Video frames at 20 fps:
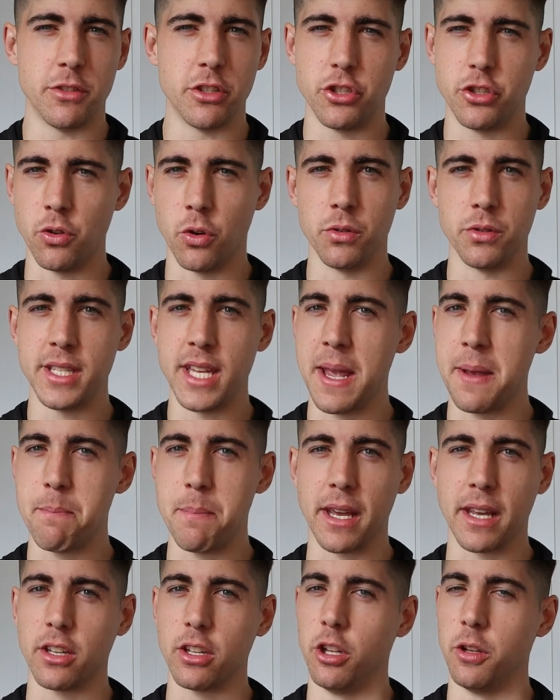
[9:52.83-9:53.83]
Just don't take
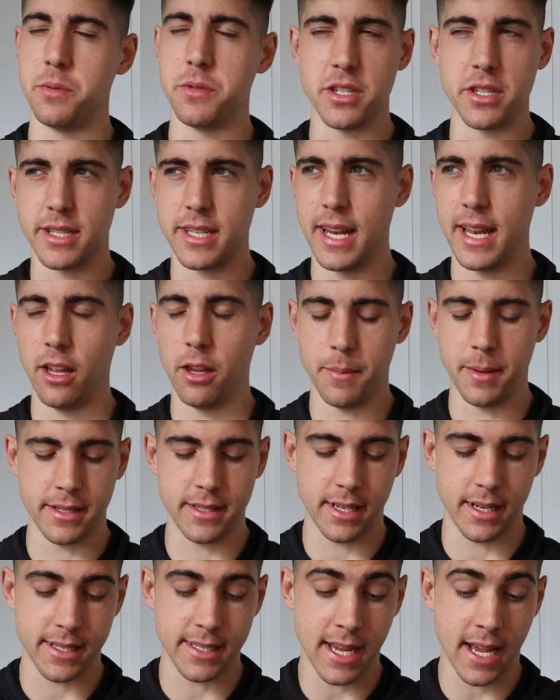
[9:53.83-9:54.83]
big gulps, just little
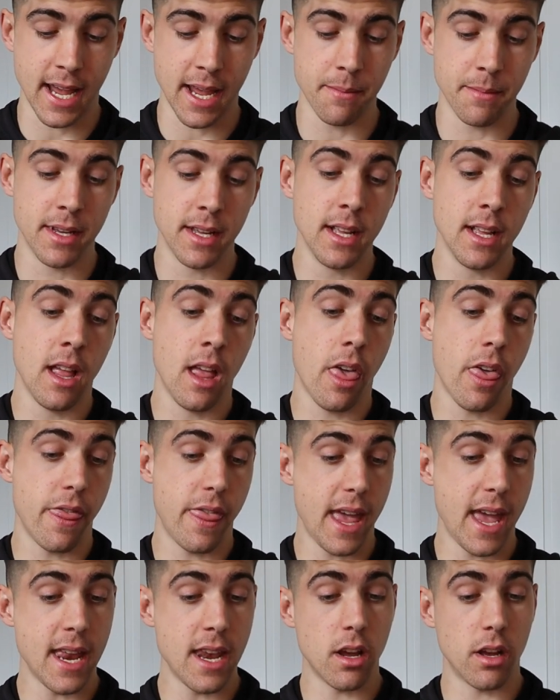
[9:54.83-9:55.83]
bits at a time.
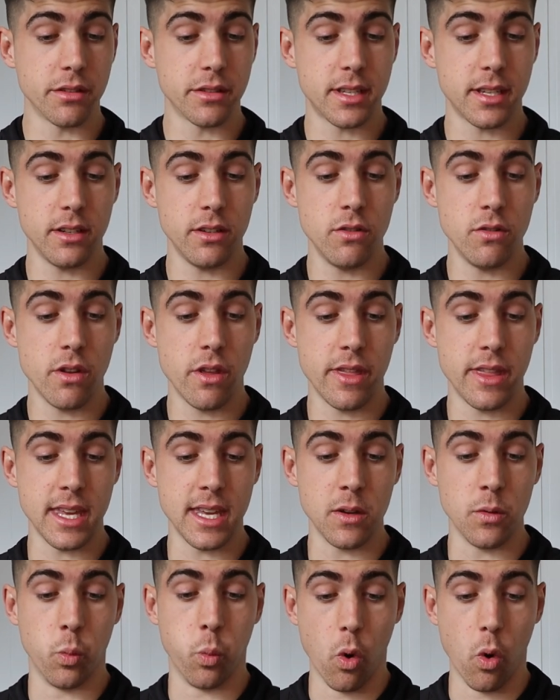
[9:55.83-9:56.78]
Then onto the